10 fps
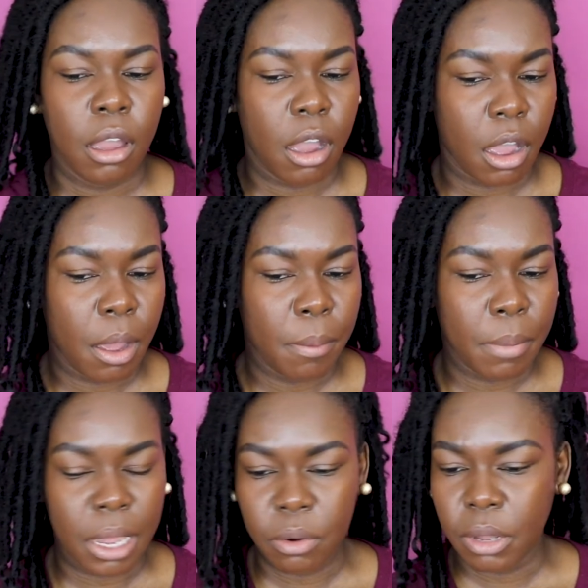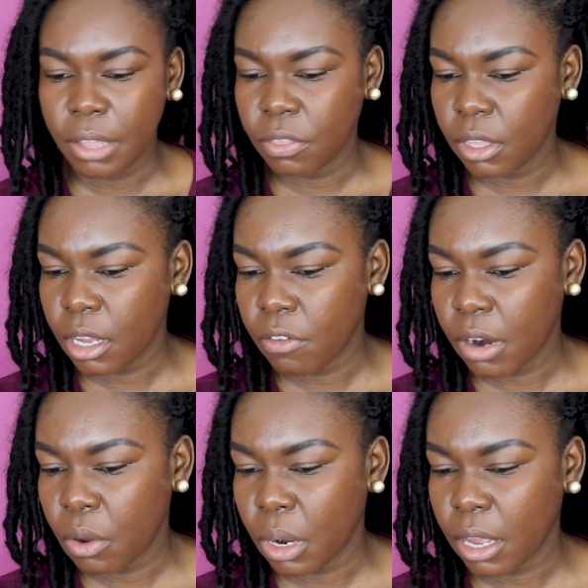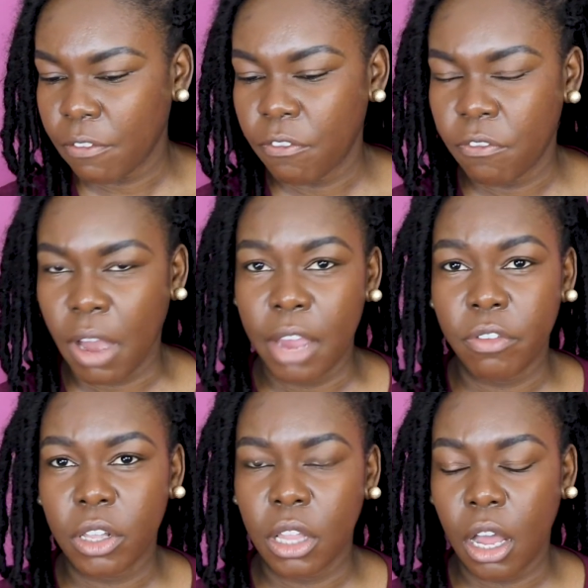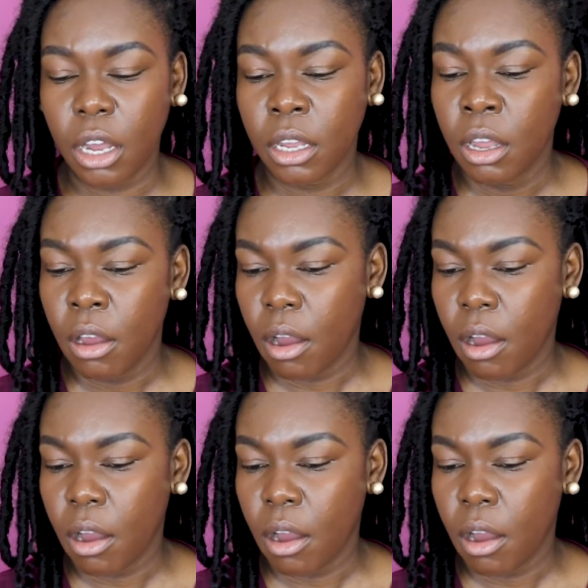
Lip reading: I think around like 5 o'clock,